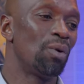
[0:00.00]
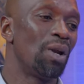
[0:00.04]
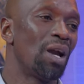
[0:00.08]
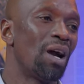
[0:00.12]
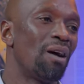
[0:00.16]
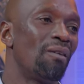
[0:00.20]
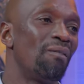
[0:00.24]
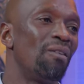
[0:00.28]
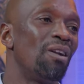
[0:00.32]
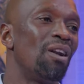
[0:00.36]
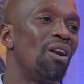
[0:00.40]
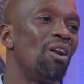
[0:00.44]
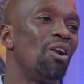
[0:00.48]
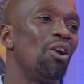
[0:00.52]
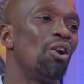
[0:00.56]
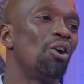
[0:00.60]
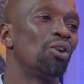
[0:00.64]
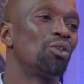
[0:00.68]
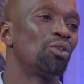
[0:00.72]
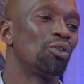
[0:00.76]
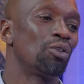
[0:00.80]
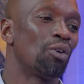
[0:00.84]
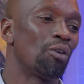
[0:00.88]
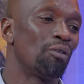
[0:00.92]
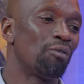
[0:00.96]
we have a
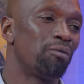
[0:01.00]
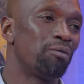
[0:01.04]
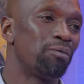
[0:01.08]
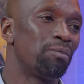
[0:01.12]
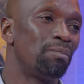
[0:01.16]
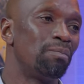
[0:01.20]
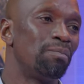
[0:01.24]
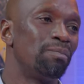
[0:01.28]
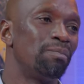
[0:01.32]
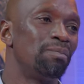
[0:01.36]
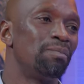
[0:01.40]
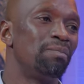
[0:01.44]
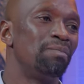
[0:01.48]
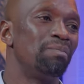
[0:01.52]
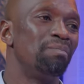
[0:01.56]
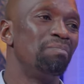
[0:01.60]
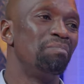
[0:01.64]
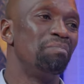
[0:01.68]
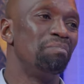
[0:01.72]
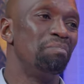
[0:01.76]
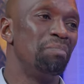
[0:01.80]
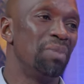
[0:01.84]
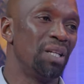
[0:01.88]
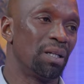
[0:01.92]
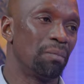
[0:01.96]
lot of
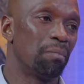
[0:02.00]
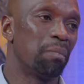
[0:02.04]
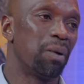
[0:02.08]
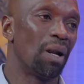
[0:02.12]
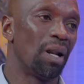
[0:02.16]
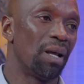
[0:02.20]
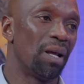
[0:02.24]
big